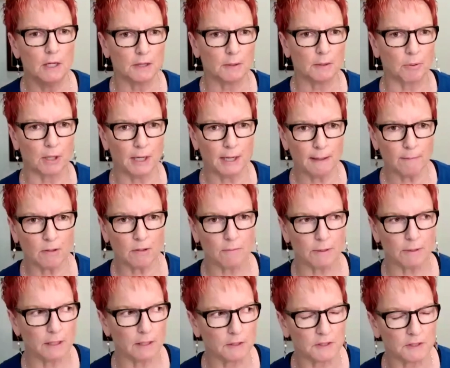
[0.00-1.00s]
The
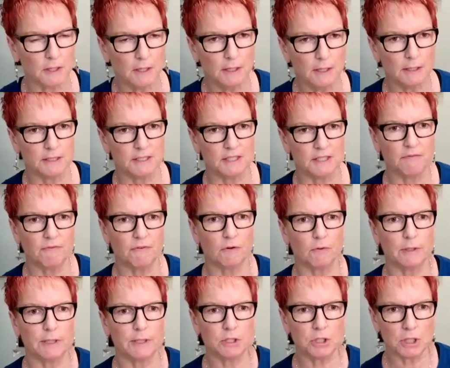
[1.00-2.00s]
problem is
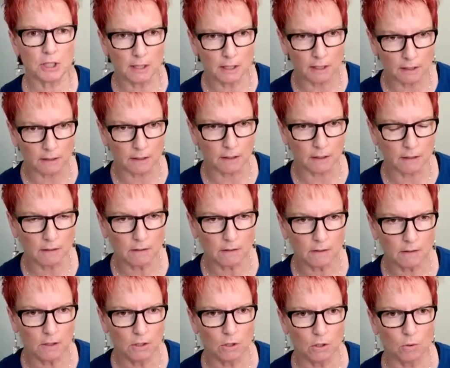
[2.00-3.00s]
differentiating